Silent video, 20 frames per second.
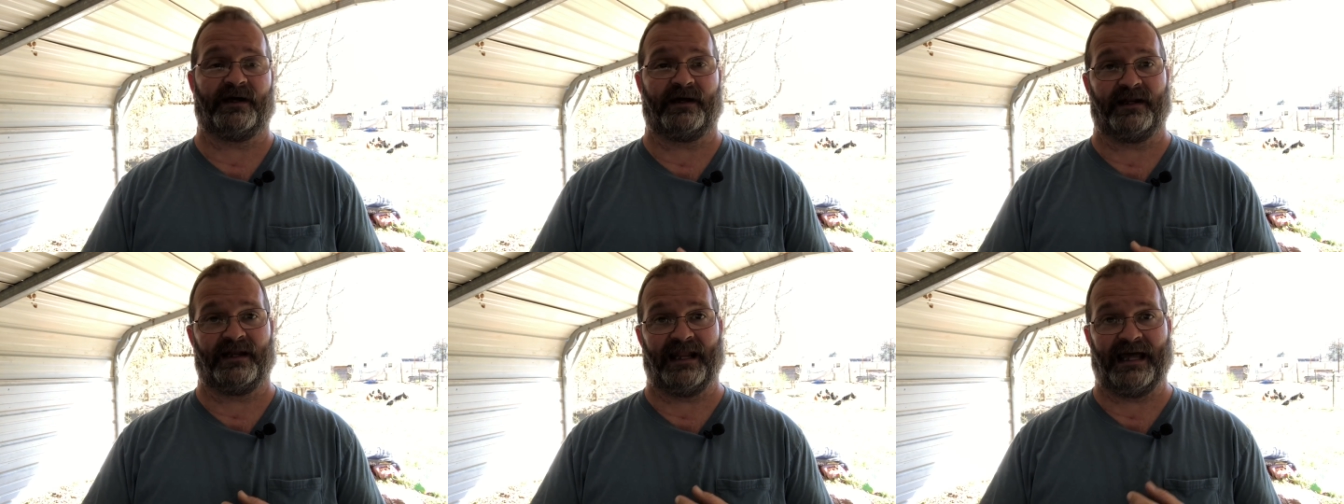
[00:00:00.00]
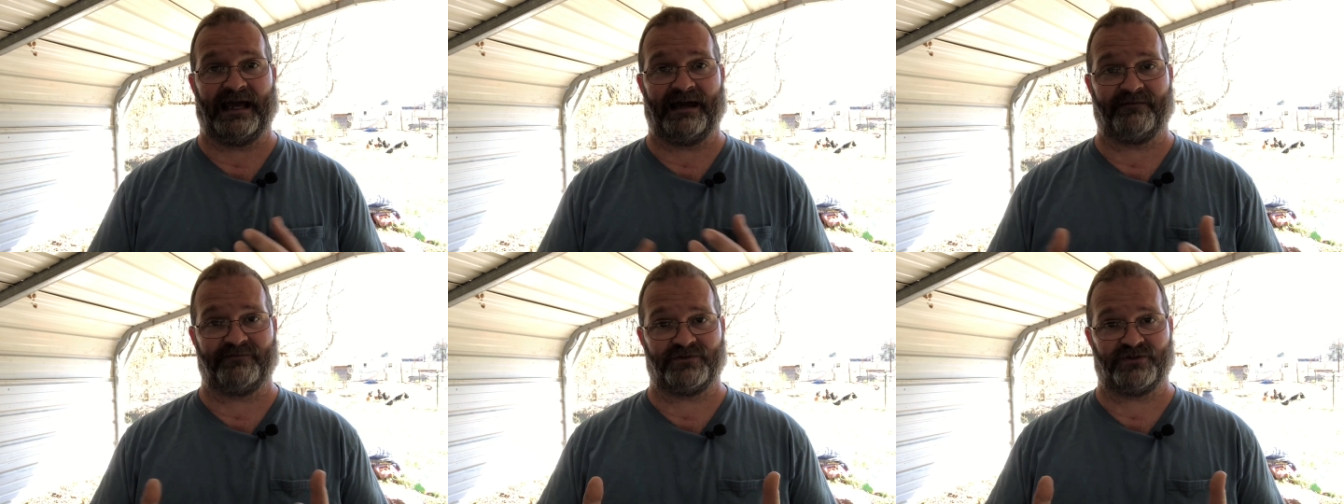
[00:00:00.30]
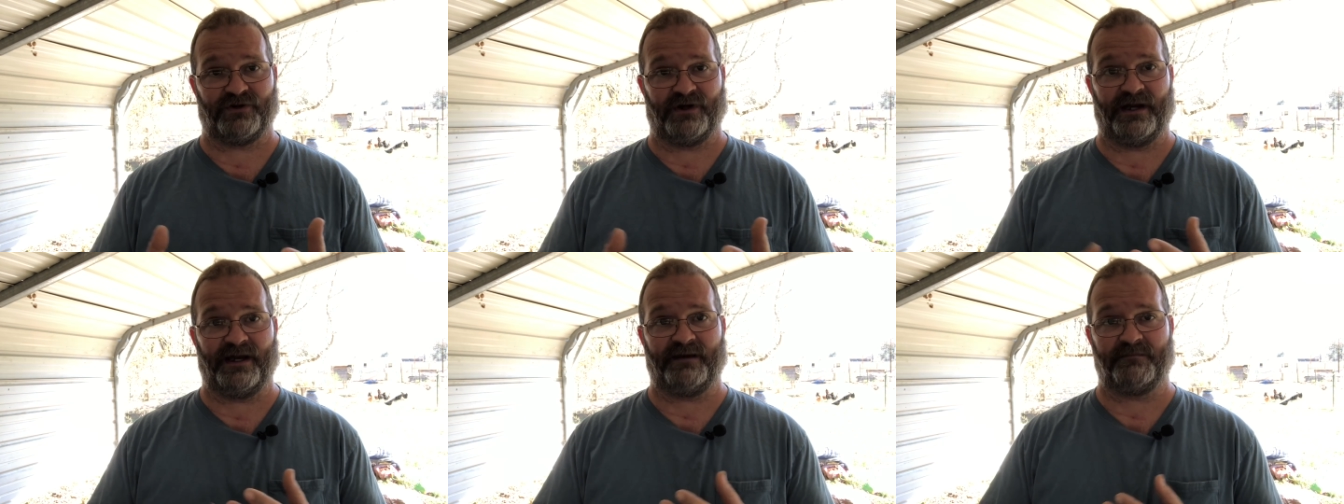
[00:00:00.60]
live
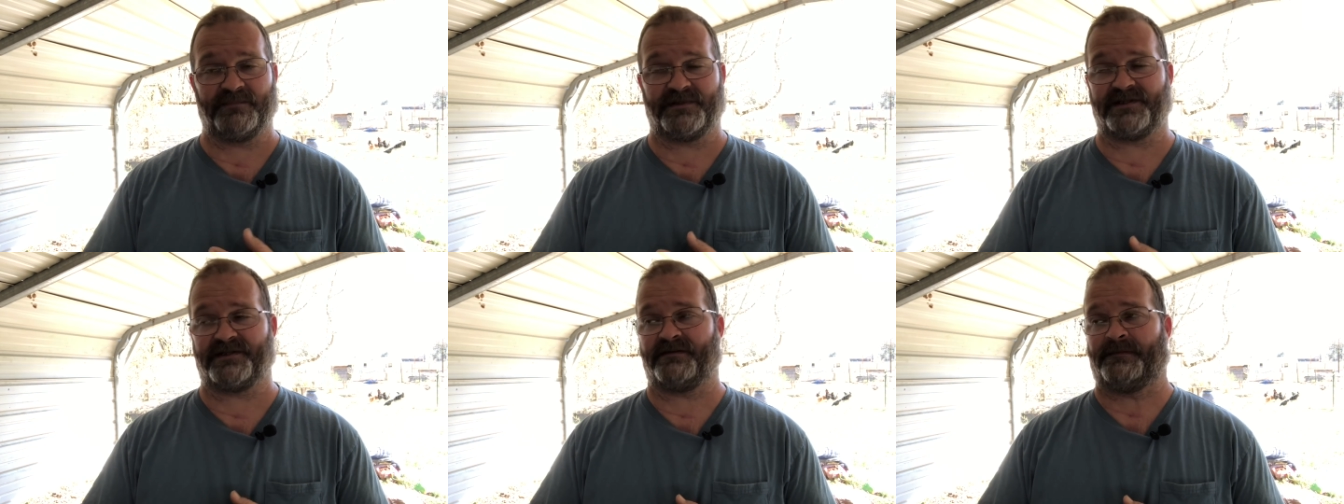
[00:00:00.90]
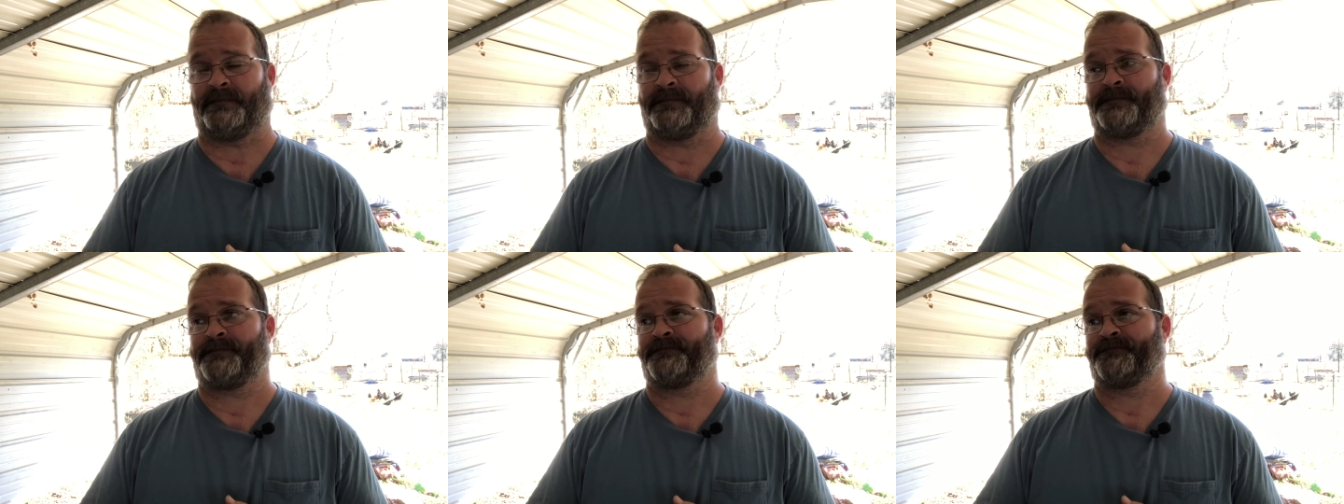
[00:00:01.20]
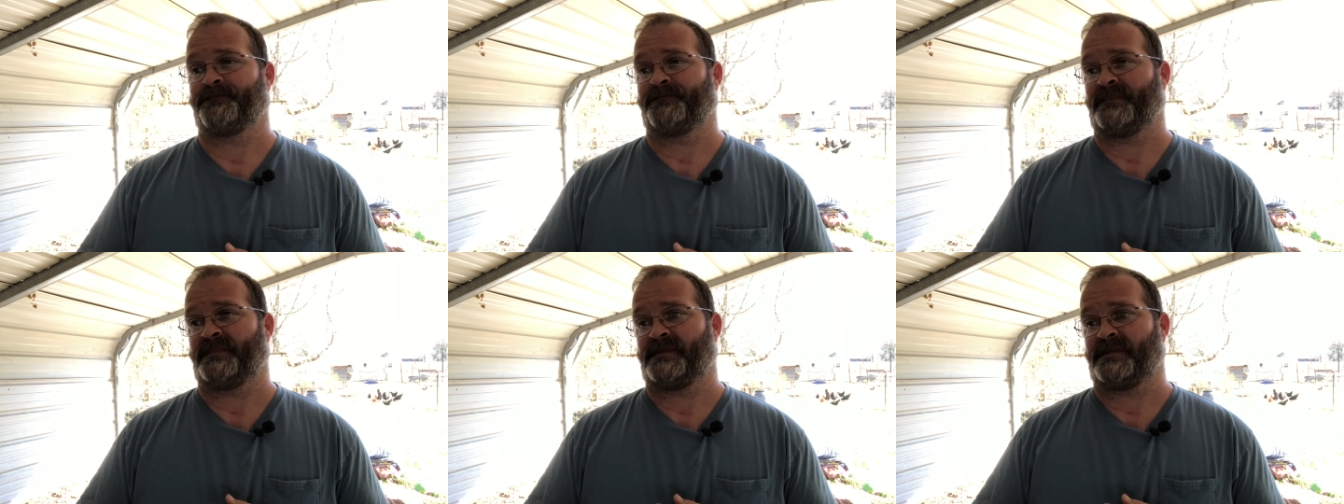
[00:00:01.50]
traps.
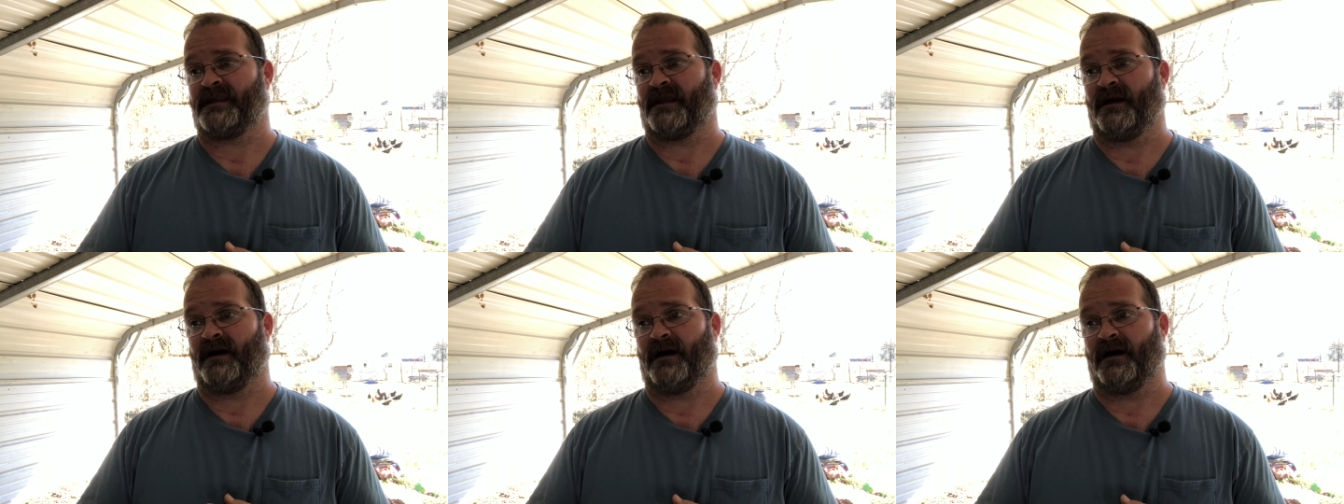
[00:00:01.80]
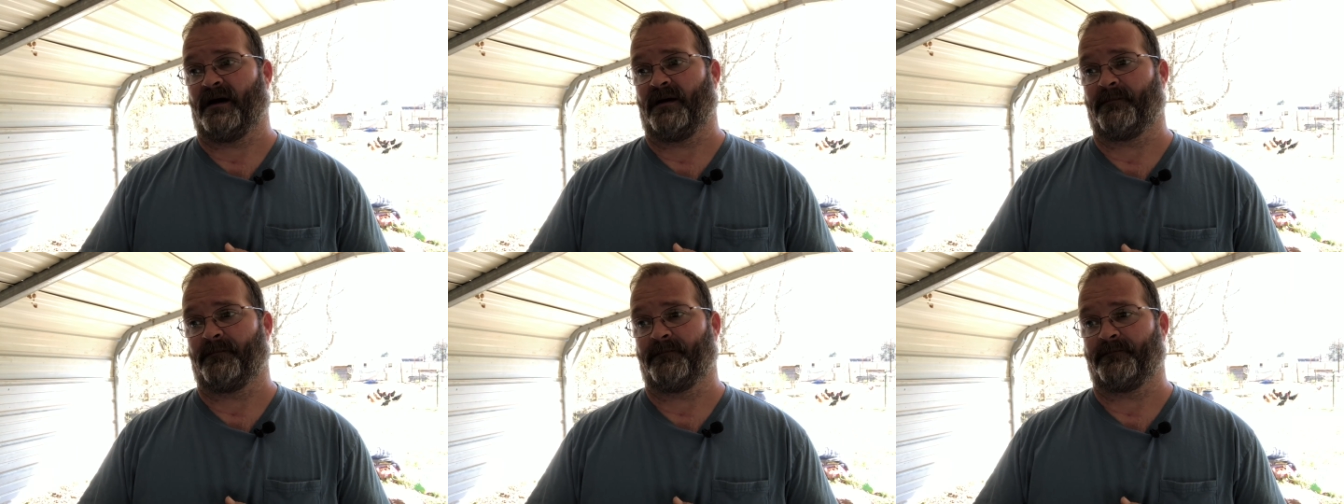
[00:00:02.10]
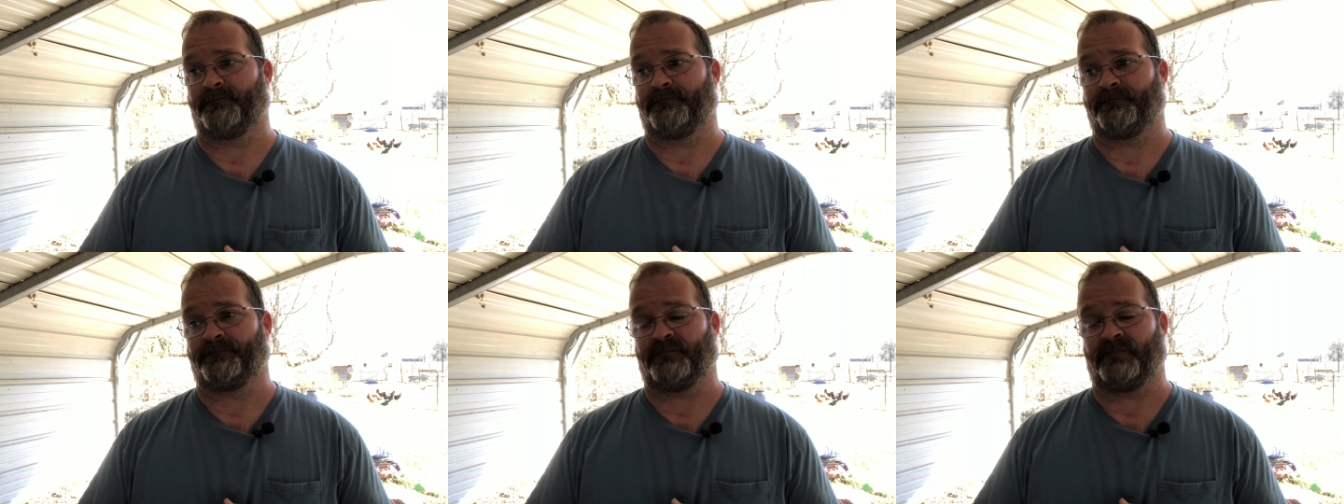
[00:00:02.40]
Um,